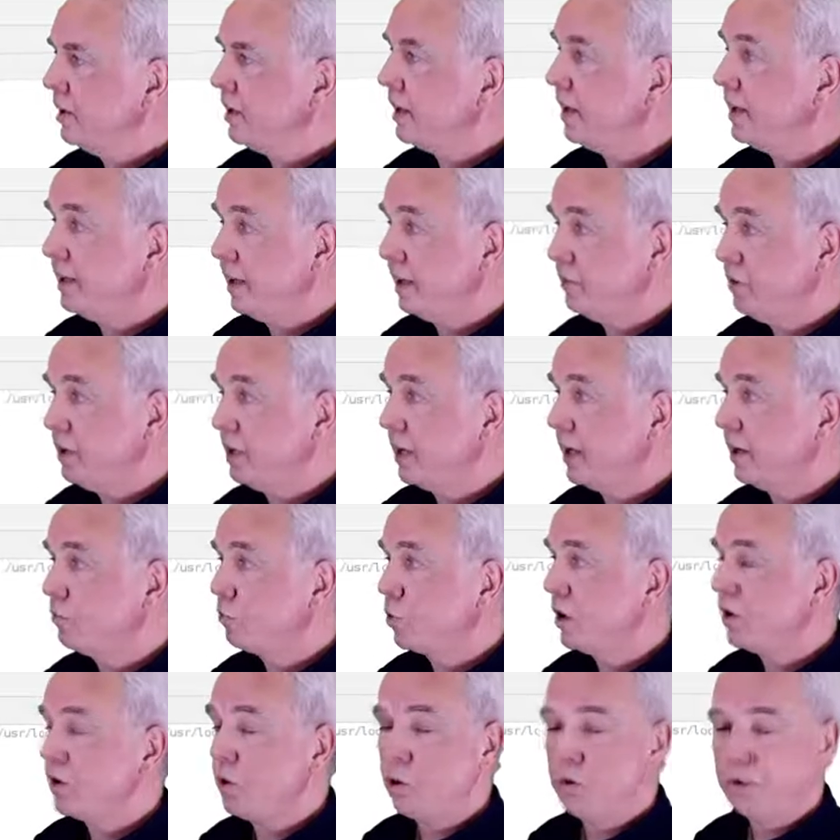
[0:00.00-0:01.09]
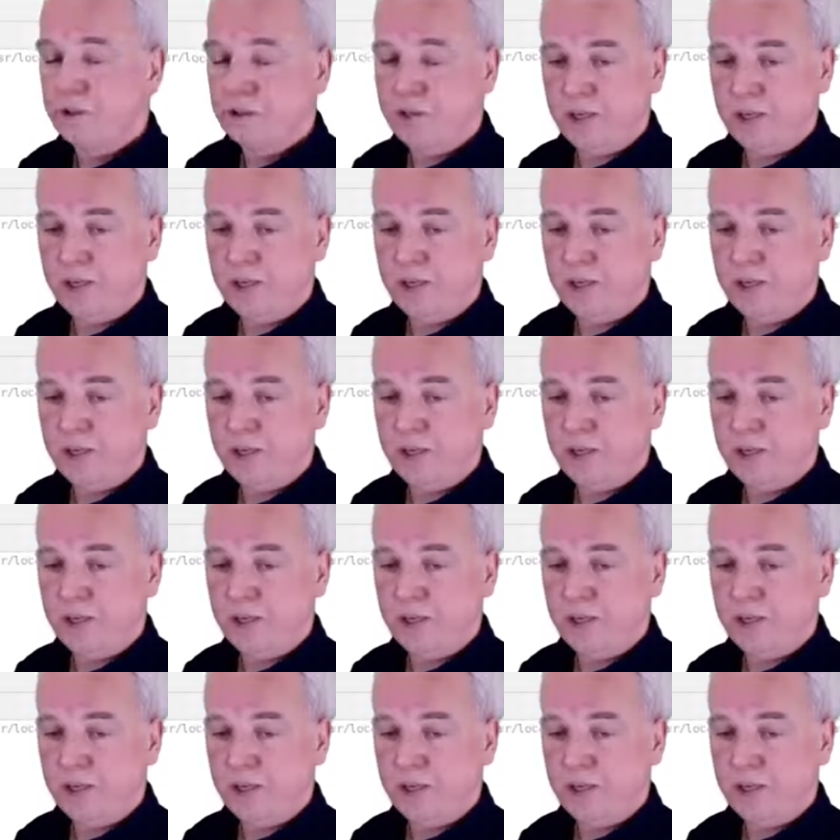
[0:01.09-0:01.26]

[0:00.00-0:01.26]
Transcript: and then we can run all the